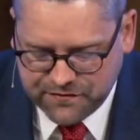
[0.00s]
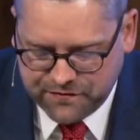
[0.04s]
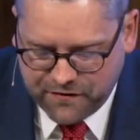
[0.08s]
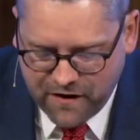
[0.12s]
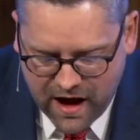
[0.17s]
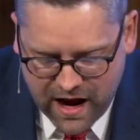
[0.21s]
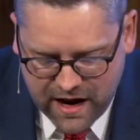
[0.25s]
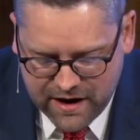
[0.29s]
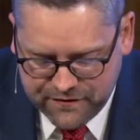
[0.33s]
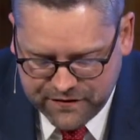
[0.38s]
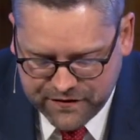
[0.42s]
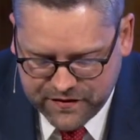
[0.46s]

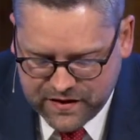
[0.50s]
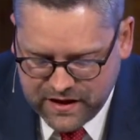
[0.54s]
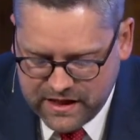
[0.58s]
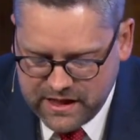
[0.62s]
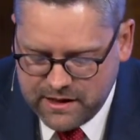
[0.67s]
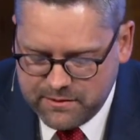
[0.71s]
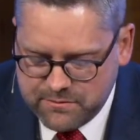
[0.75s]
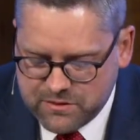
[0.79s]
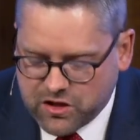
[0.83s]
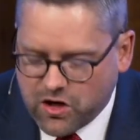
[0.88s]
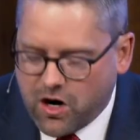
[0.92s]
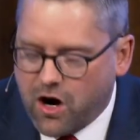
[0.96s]
five
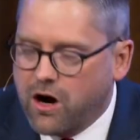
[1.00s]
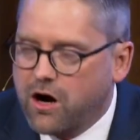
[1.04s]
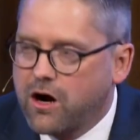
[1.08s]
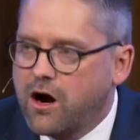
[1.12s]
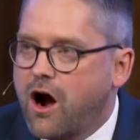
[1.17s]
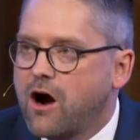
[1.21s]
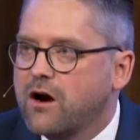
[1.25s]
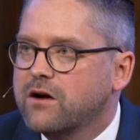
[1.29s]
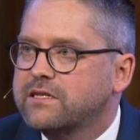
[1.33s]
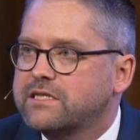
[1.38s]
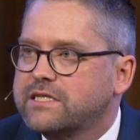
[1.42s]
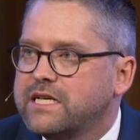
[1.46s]
themes are
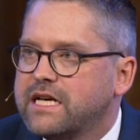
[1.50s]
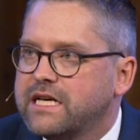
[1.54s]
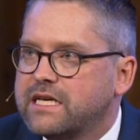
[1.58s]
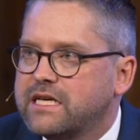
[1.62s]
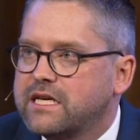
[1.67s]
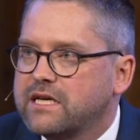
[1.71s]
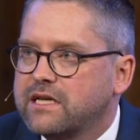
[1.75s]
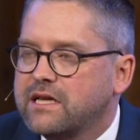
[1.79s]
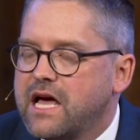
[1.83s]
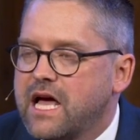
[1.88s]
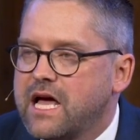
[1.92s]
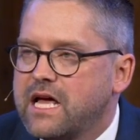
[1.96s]

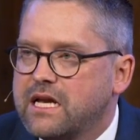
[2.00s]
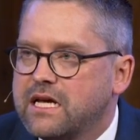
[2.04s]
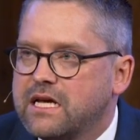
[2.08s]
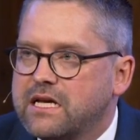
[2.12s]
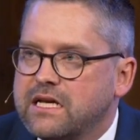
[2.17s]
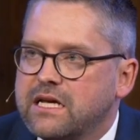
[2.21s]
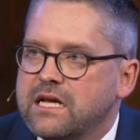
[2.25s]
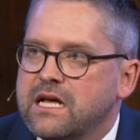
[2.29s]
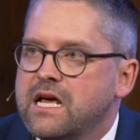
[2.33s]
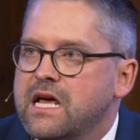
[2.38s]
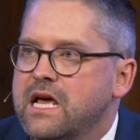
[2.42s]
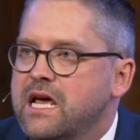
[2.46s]

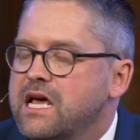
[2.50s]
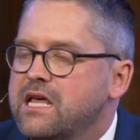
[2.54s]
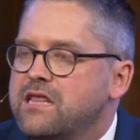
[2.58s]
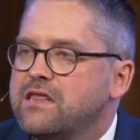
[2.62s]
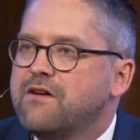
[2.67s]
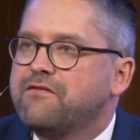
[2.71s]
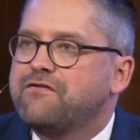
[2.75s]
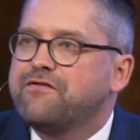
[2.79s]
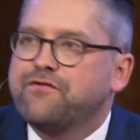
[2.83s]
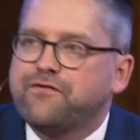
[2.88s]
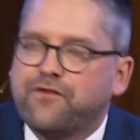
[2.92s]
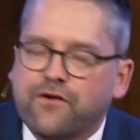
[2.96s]
articulated in the
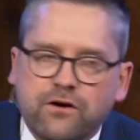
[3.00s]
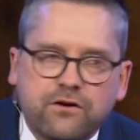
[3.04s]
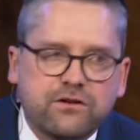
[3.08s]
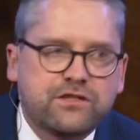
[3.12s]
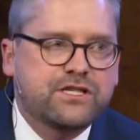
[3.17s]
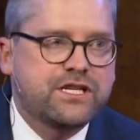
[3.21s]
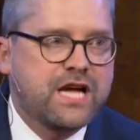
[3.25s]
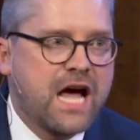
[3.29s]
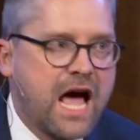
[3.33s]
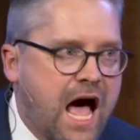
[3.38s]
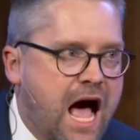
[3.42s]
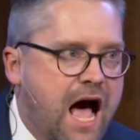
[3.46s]

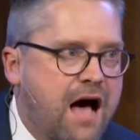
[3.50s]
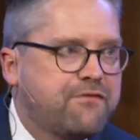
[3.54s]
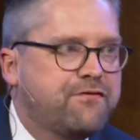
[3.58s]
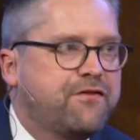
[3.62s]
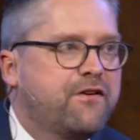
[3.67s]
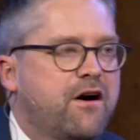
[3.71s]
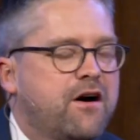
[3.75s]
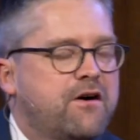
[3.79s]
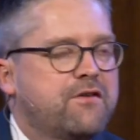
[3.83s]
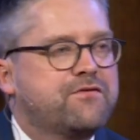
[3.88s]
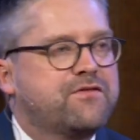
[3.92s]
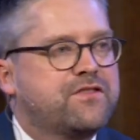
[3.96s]
first half
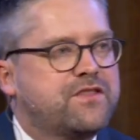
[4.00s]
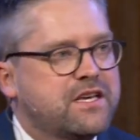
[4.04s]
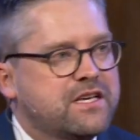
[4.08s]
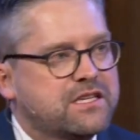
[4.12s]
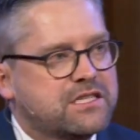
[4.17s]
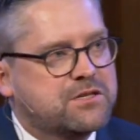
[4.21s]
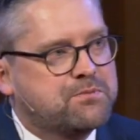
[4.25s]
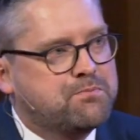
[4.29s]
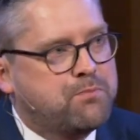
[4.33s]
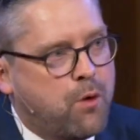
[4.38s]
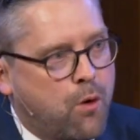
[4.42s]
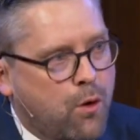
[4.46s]
of
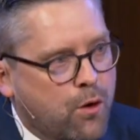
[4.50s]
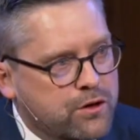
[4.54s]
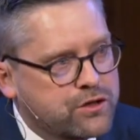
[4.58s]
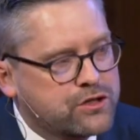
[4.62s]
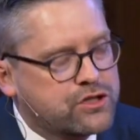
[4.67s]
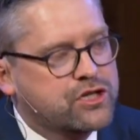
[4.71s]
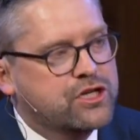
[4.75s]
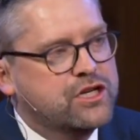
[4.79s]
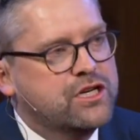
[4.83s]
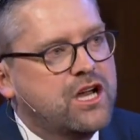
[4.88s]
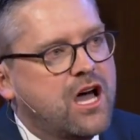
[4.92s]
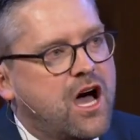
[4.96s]
this
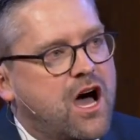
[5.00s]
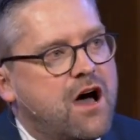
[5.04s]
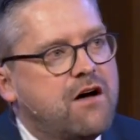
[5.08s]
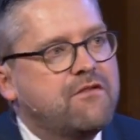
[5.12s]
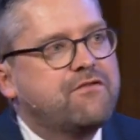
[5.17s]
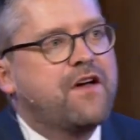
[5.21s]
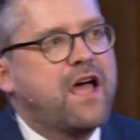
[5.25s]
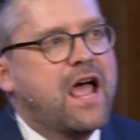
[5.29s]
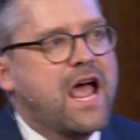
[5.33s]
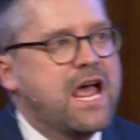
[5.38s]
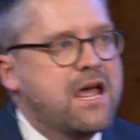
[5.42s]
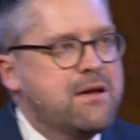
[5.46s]
portion of
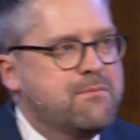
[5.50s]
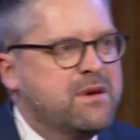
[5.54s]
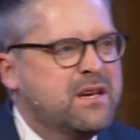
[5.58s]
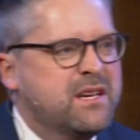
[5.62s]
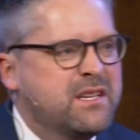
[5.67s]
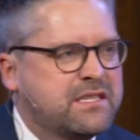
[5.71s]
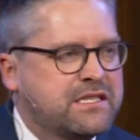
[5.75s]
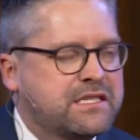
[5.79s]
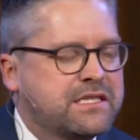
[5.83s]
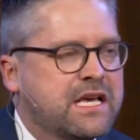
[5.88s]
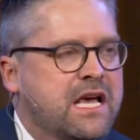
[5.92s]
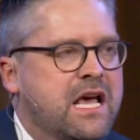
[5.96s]

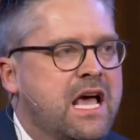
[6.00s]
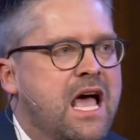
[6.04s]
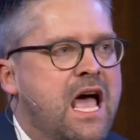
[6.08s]
Amos,